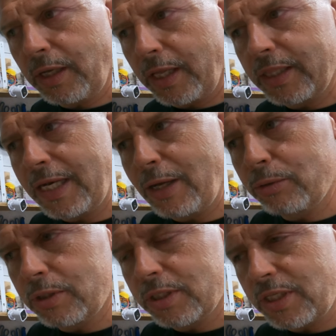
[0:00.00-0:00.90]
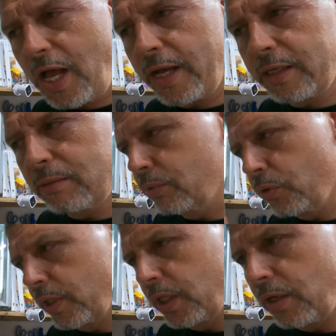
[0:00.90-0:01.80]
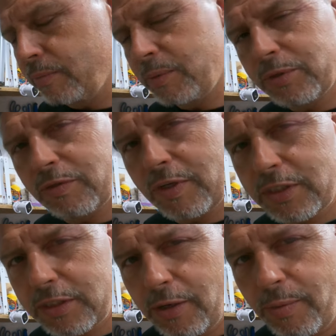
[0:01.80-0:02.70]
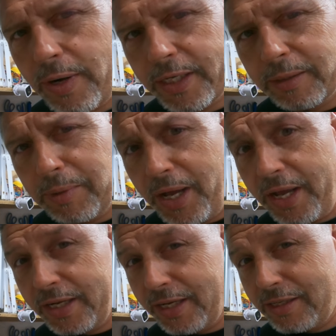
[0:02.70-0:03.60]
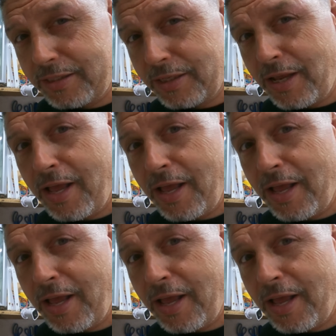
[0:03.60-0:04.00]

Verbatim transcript: and then out the side and blowing it on people's faces that are walking by, I guess.